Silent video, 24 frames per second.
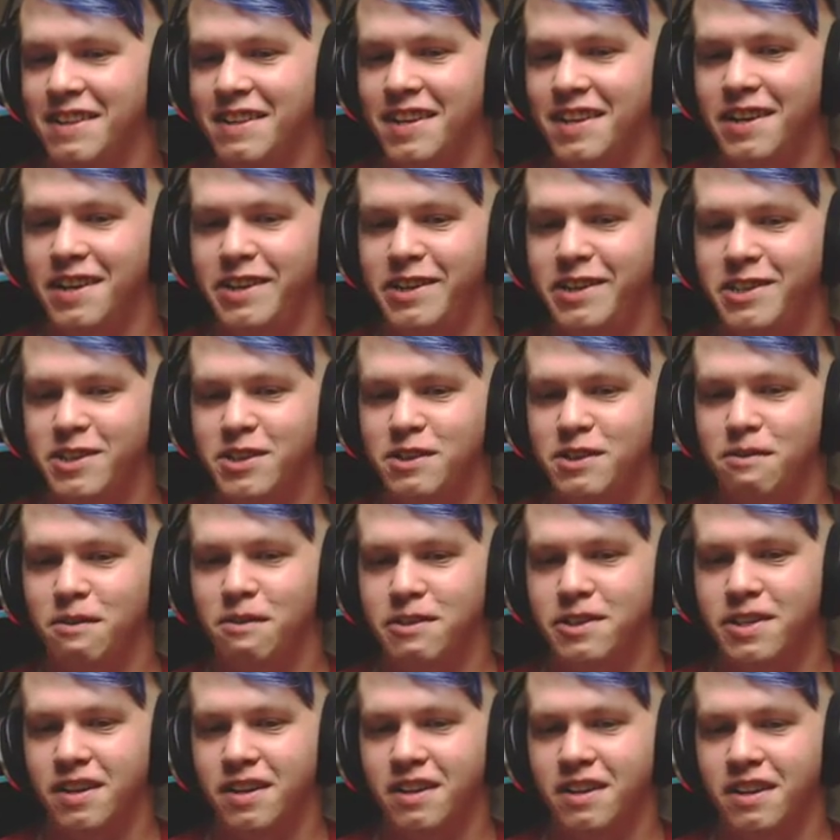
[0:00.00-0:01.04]
Then you just throw
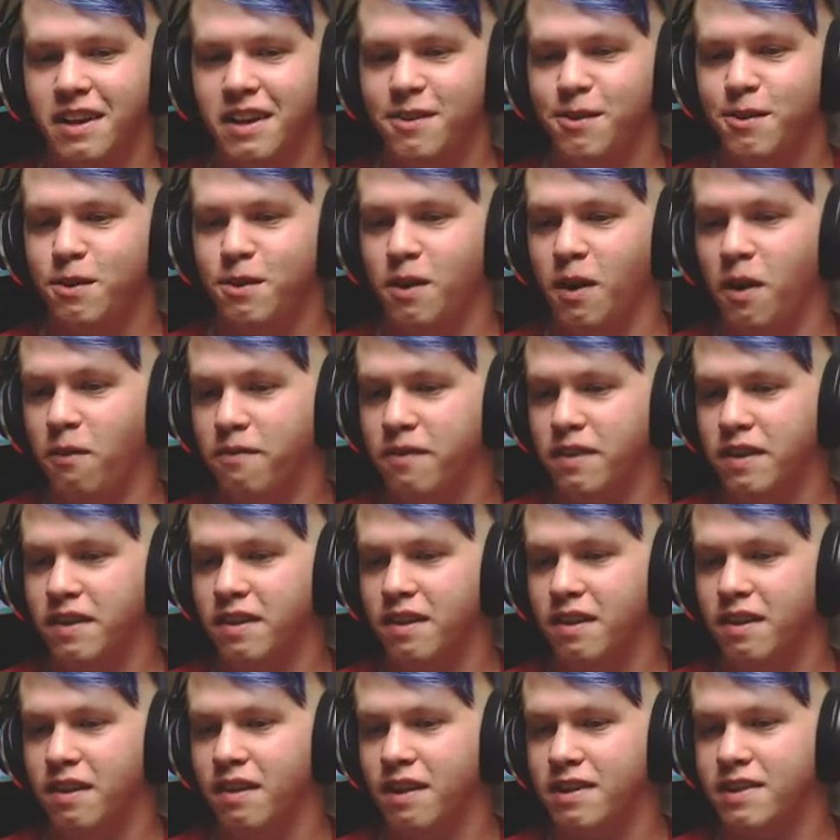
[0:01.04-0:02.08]
something together and hopefully
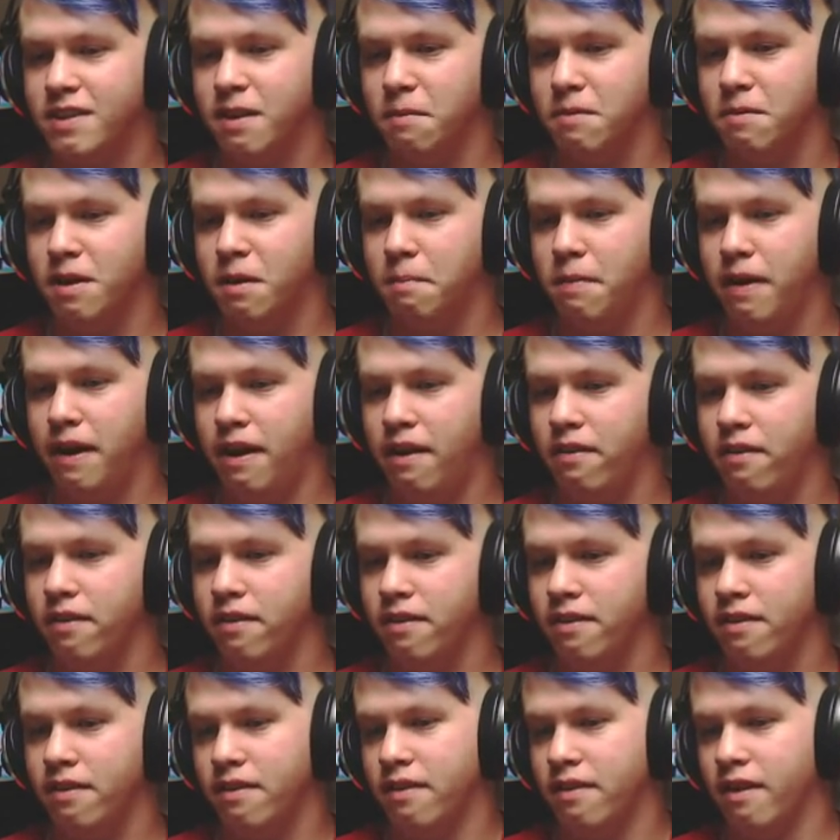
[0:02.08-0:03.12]
they like something about it
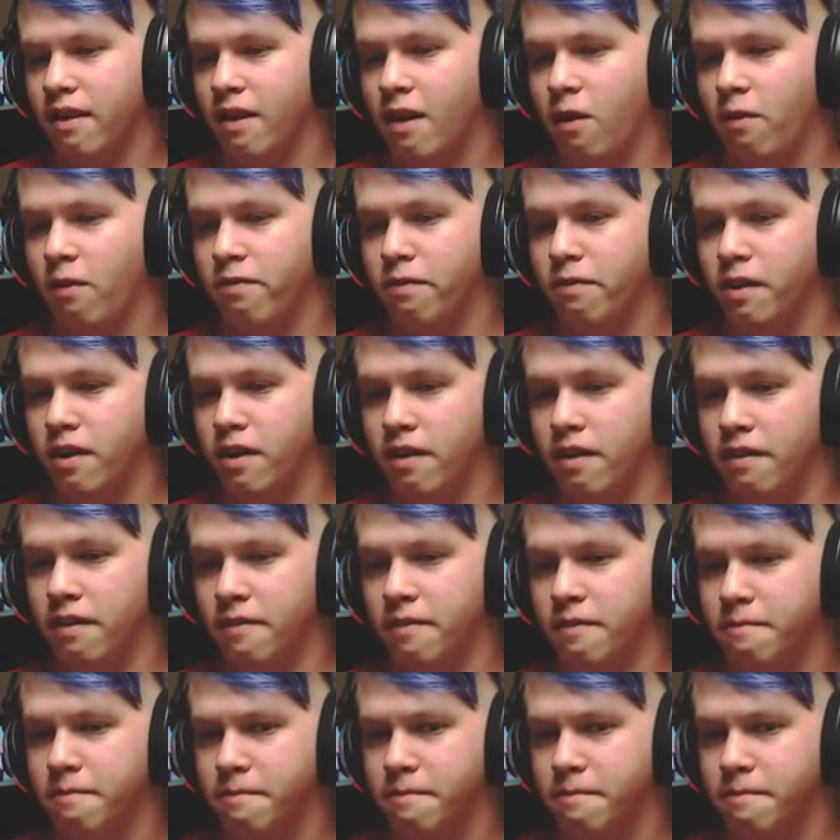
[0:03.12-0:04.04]
and go from there.